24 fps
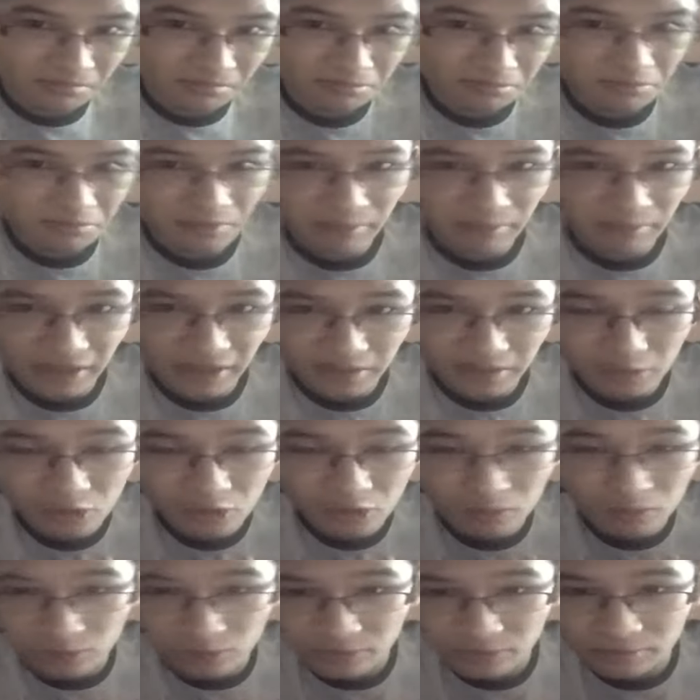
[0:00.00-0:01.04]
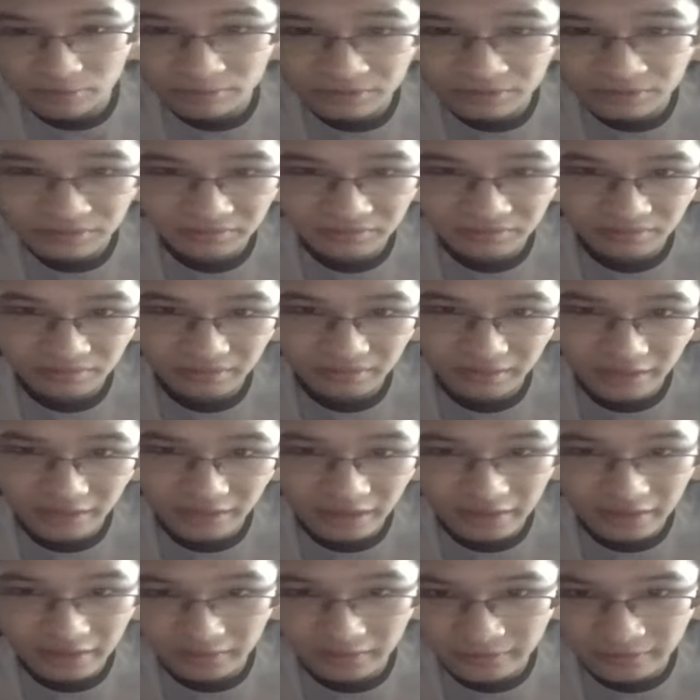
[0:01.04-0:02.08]
I mean, the homework was I
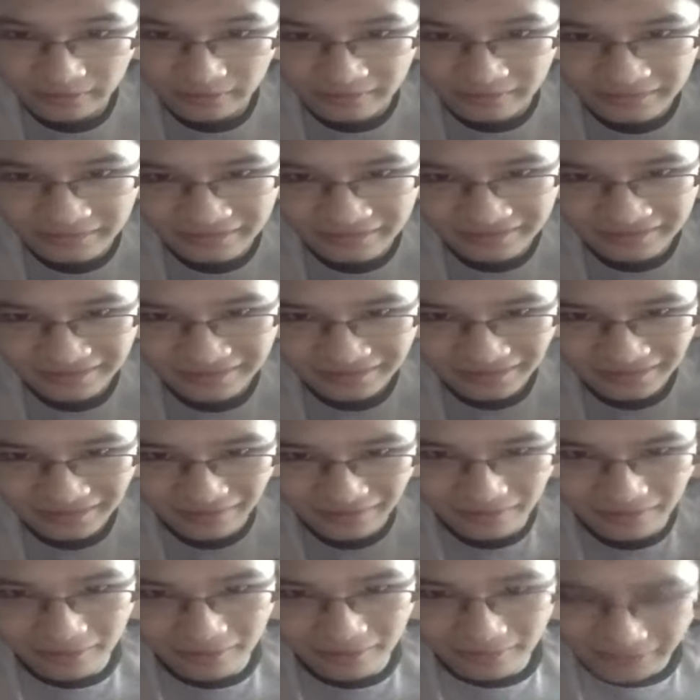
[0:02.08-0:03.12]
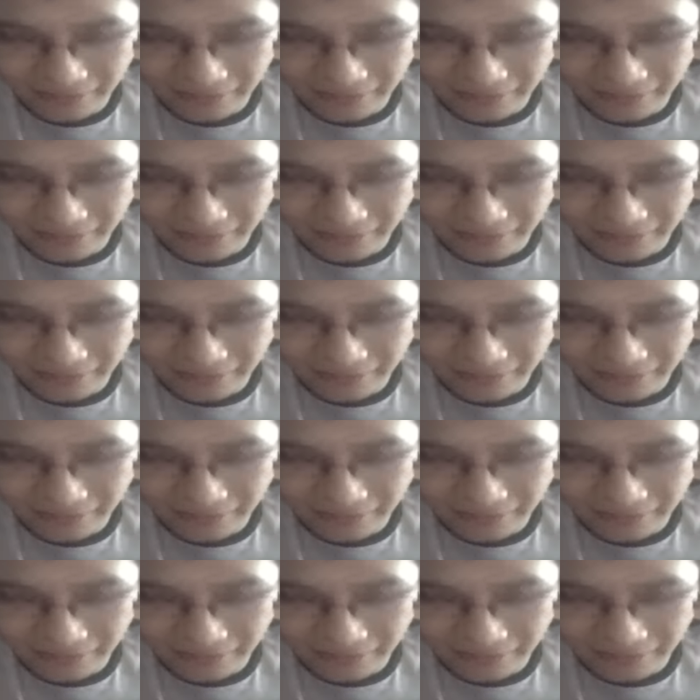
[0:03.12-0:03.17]
hated it. I mean, obviously,